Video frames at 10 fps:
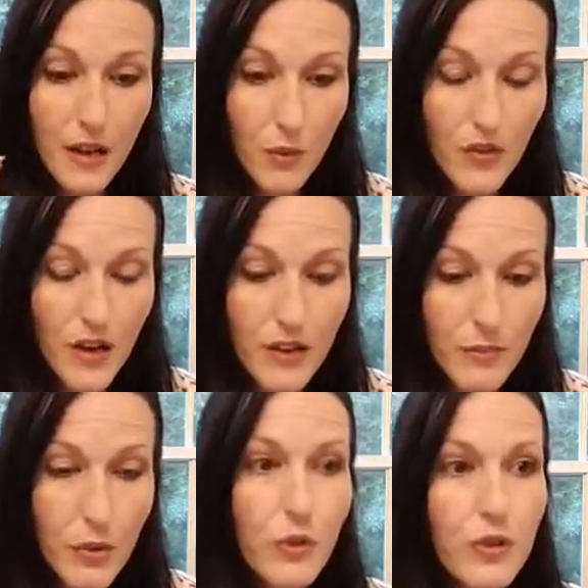without it
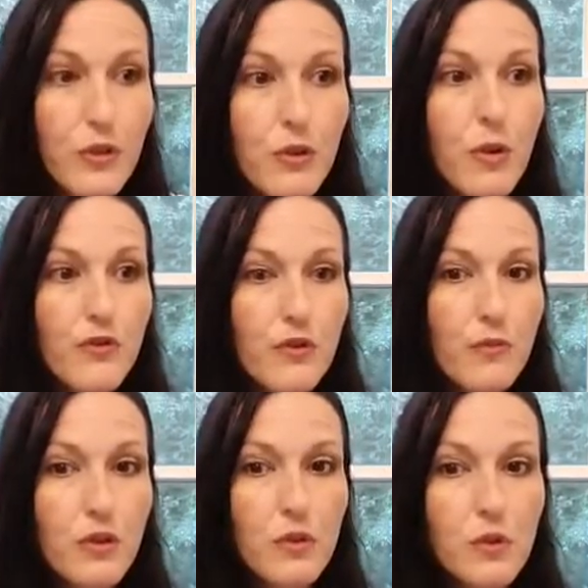pulling you away from the
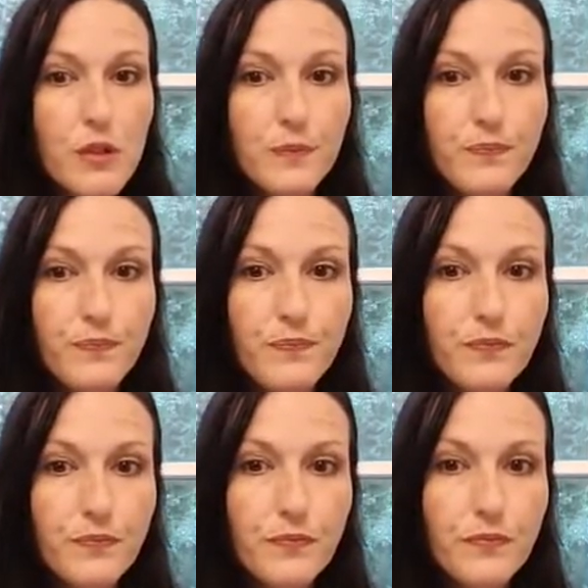Lord.
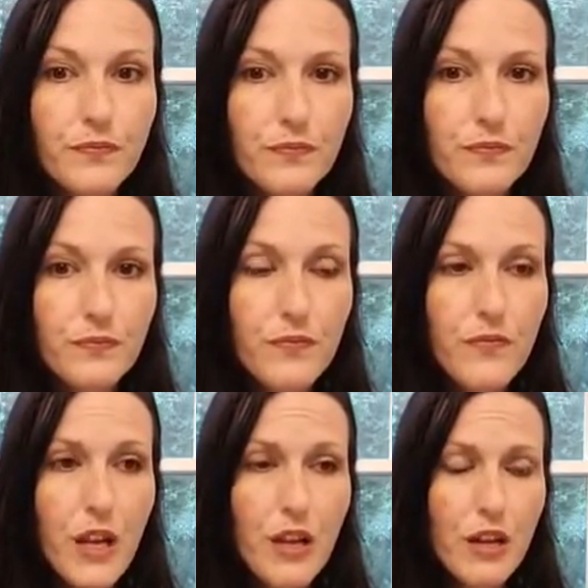
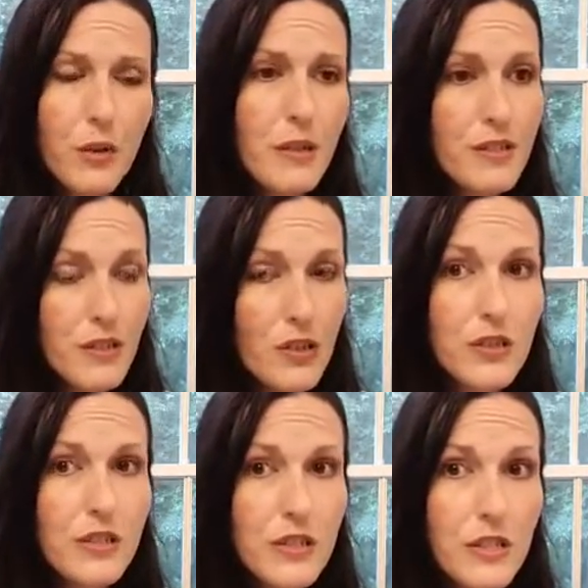You know, because
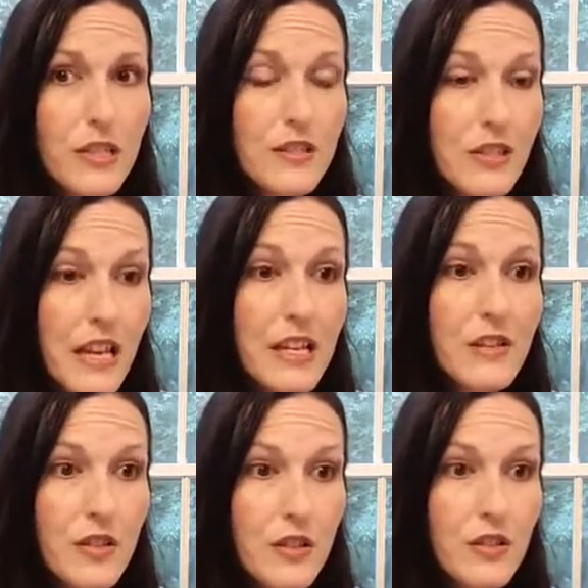honestly, it's
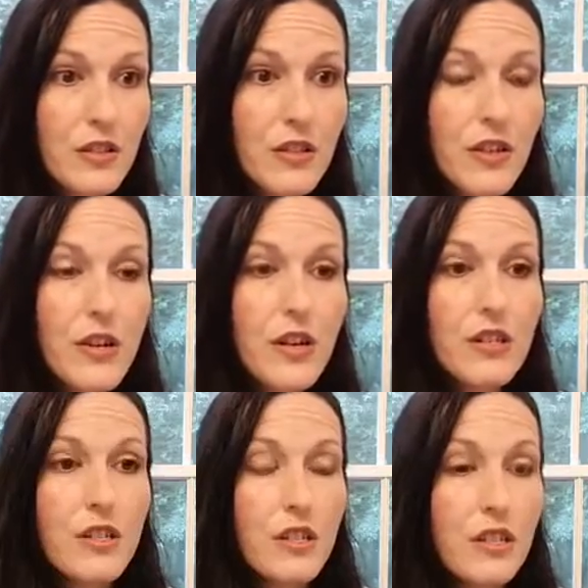easier
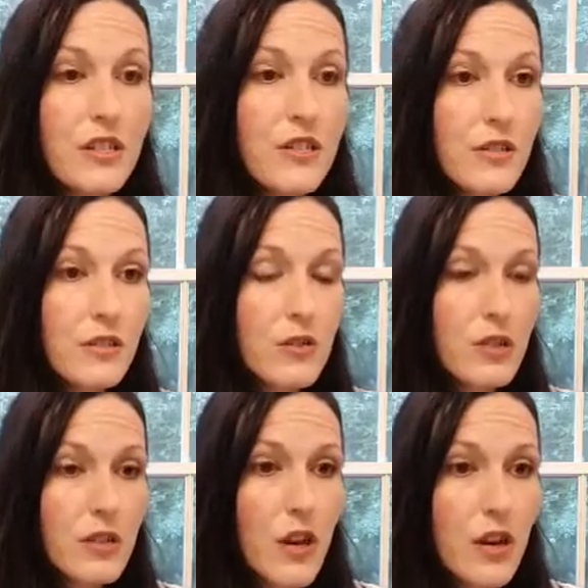to cling to the Lord
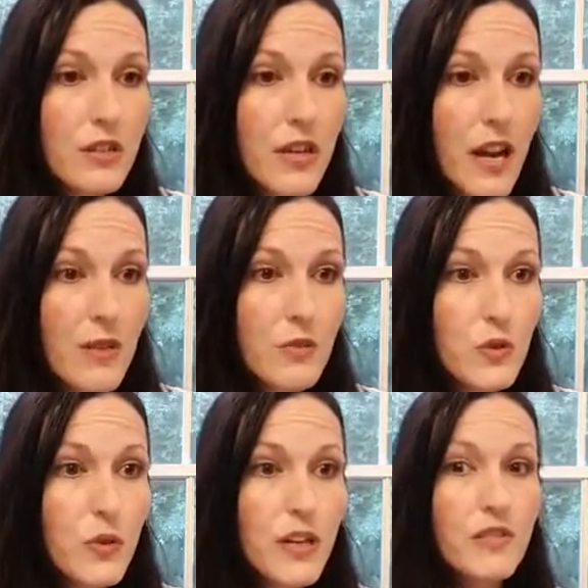in hard times
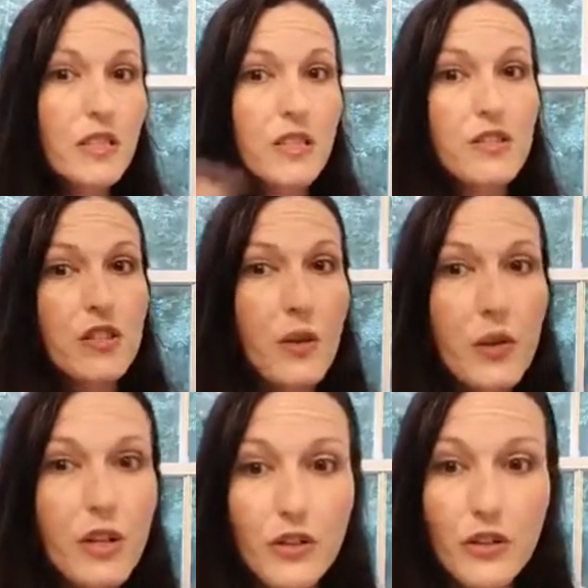when everything's
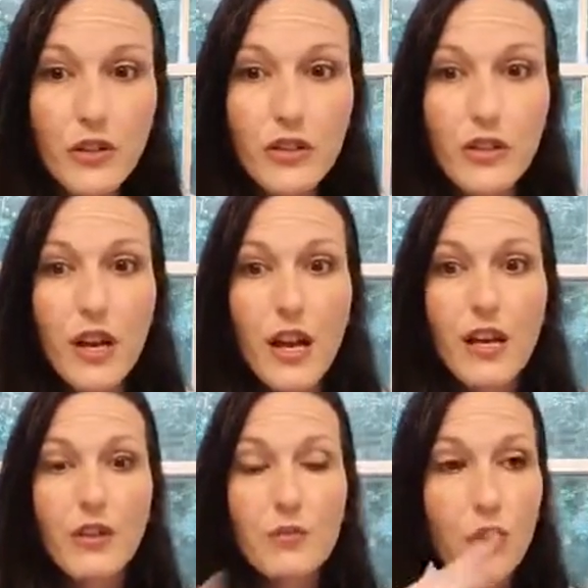going good and
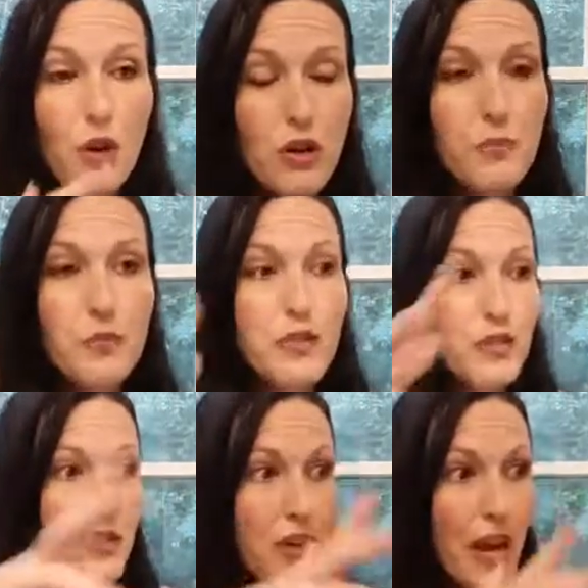you're prosperous and
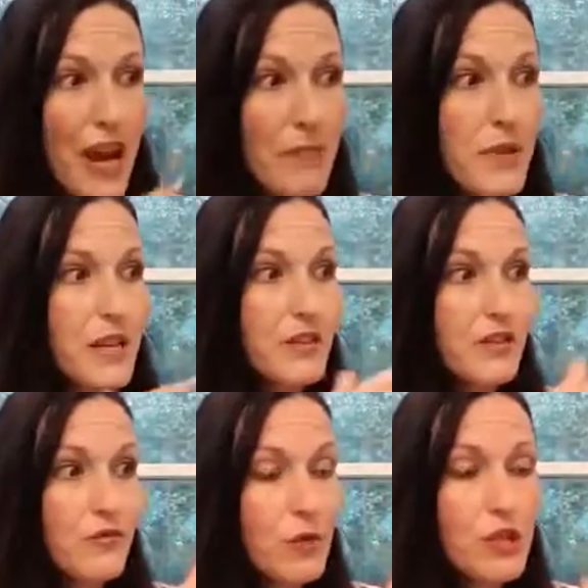you're happy and you're
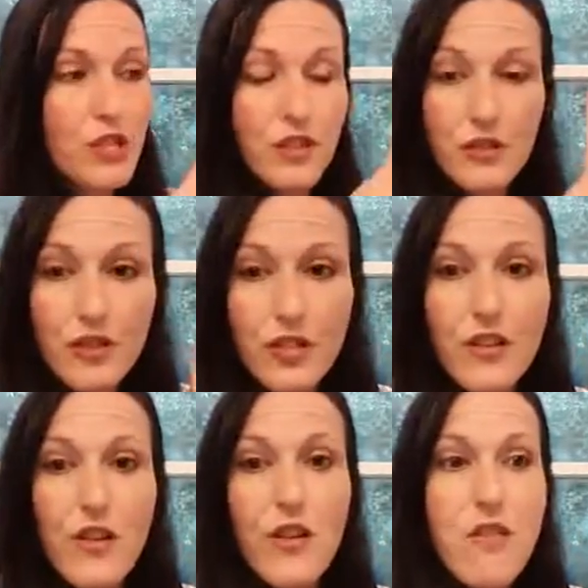fortunate and you're seeing
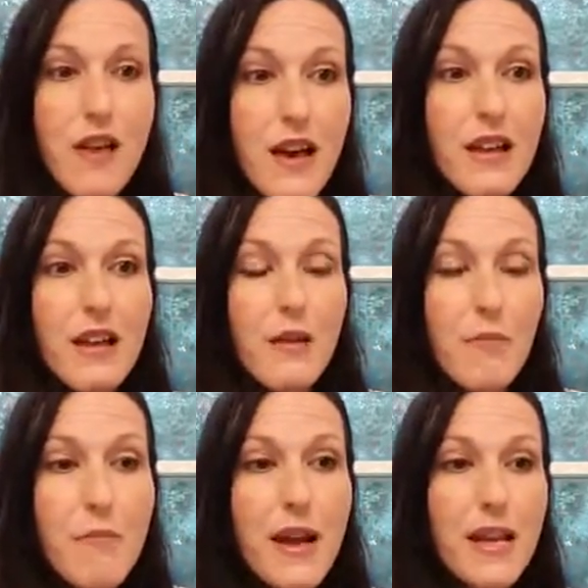all that
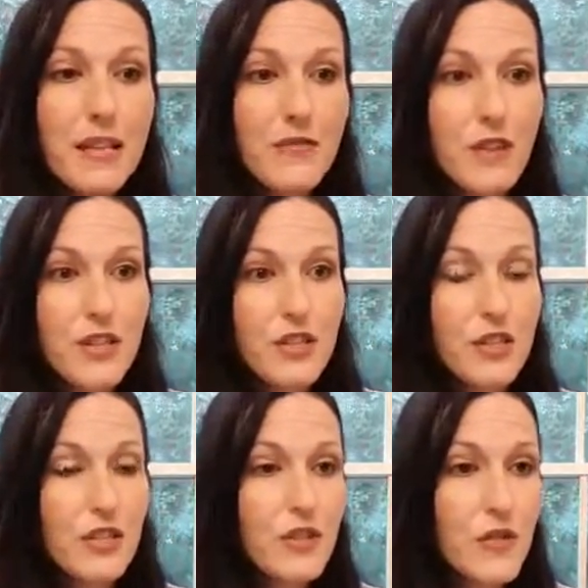manifested
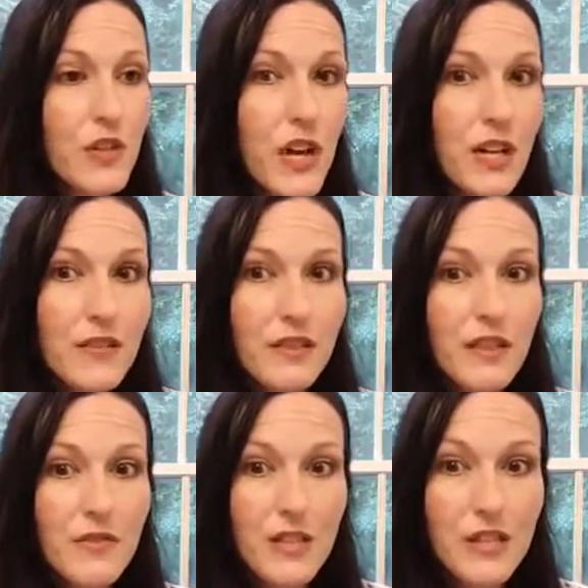and you've got the
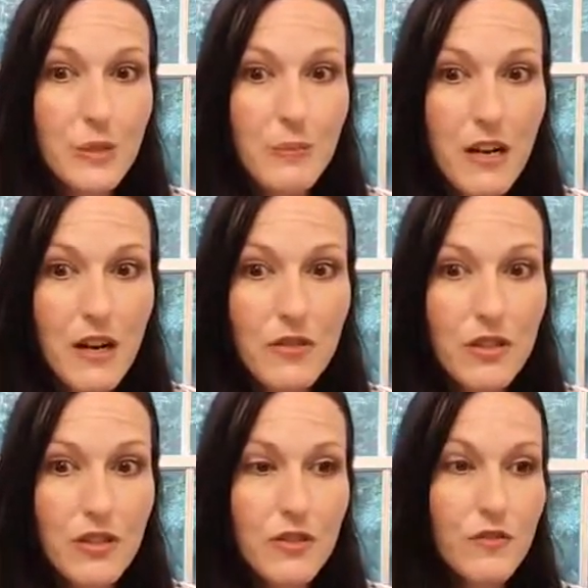loving spouse
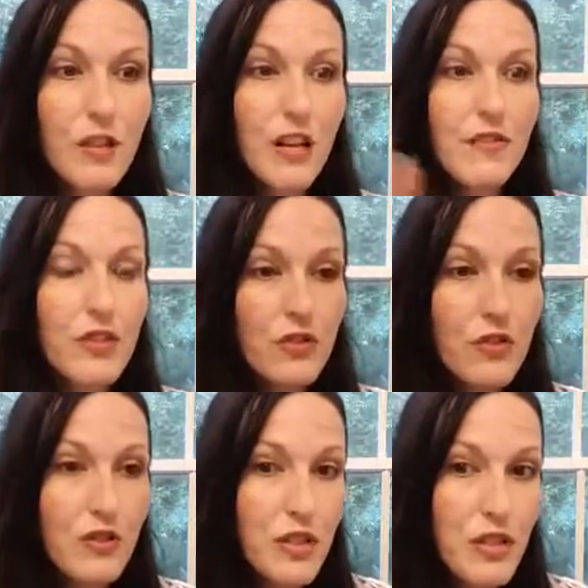and you've got the
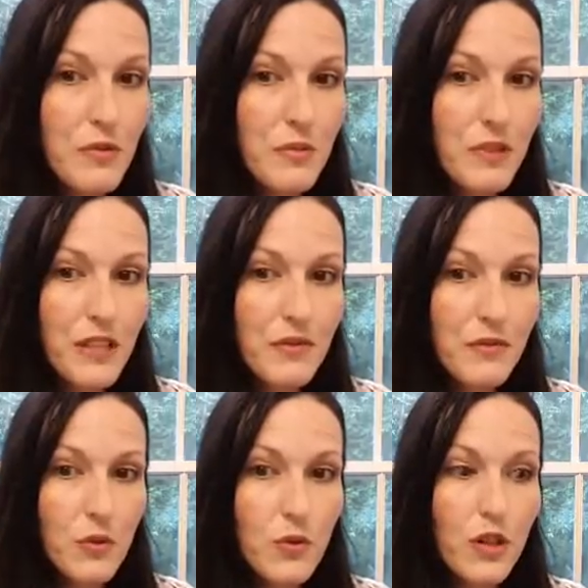children that you were believing
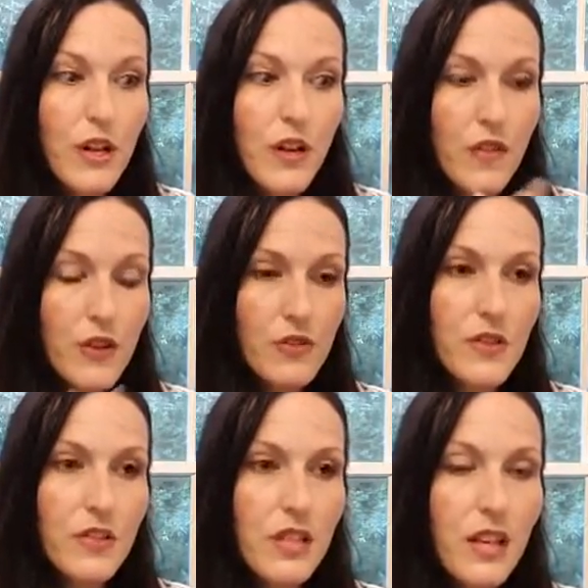for. Those are
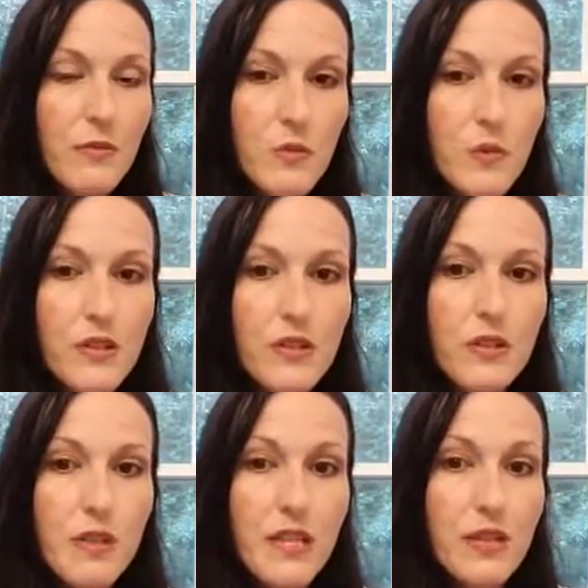the times where it's going to
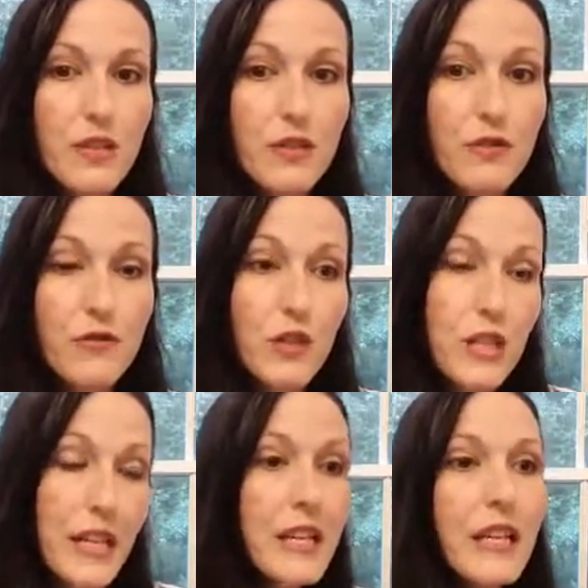be easier to
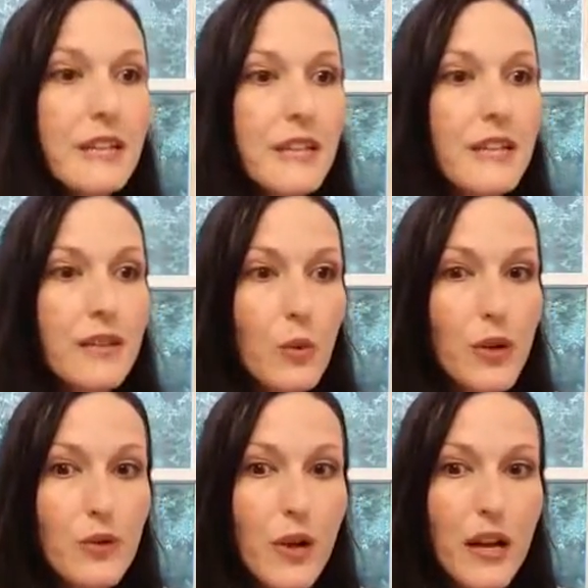forget where
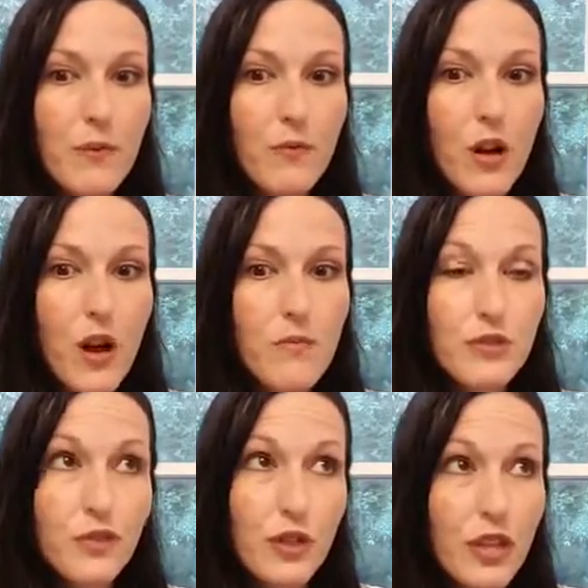you came from, to
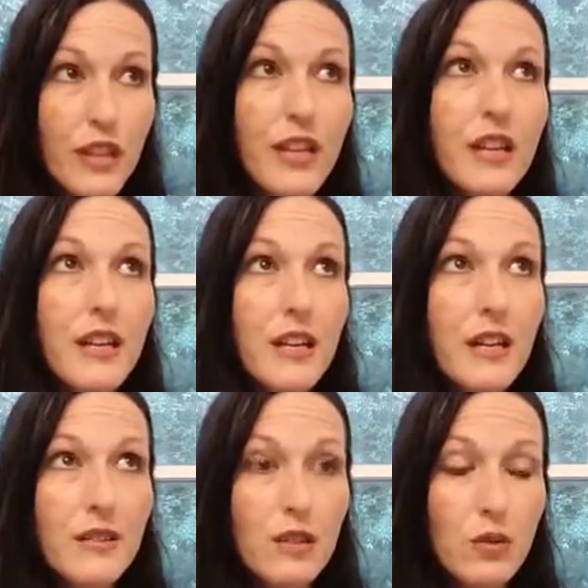forget
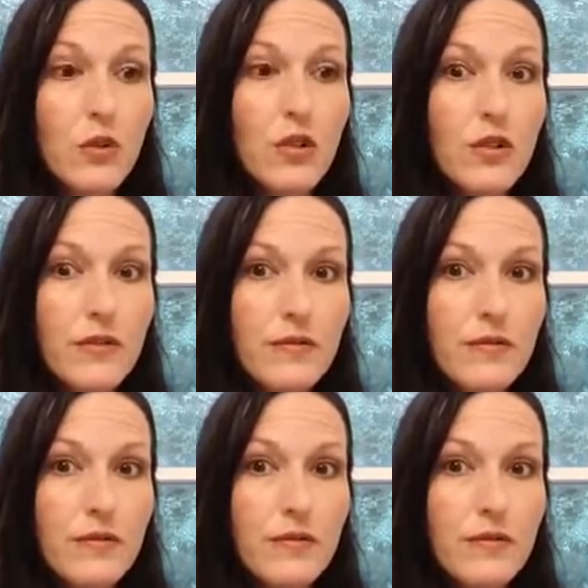the Lord.